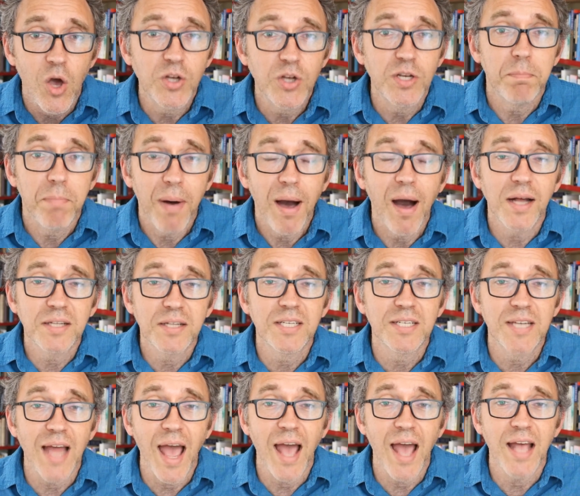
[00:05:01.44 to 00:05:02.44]
her
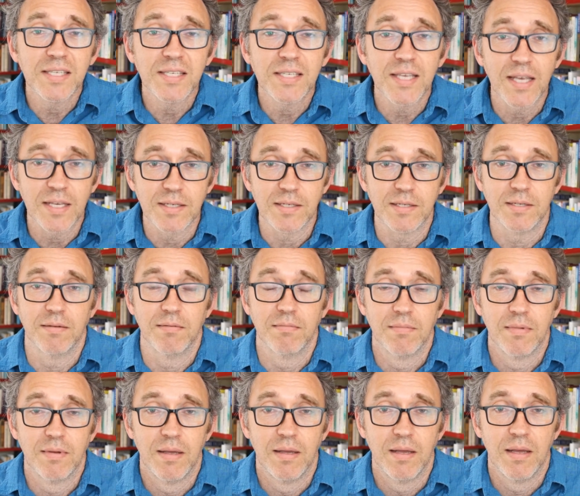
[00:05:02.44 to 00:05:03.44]
departed ancestor
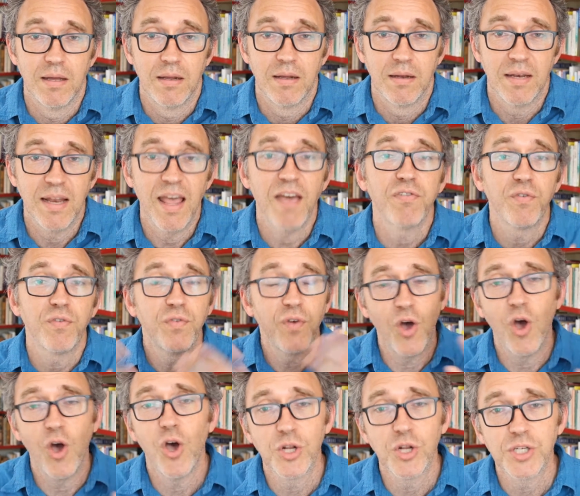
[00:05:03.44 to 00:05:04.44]
left
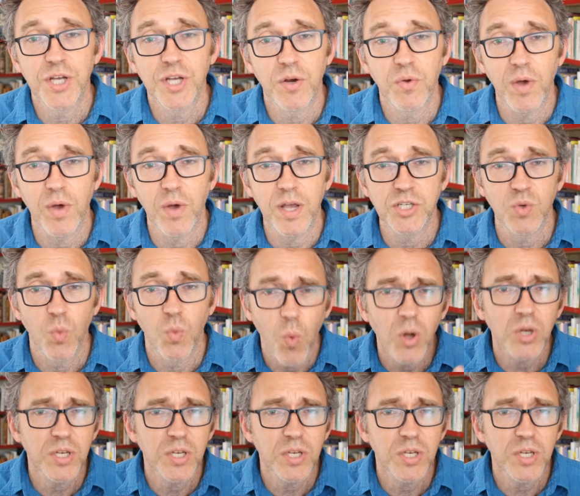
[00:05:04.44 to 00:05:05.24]
for her generation?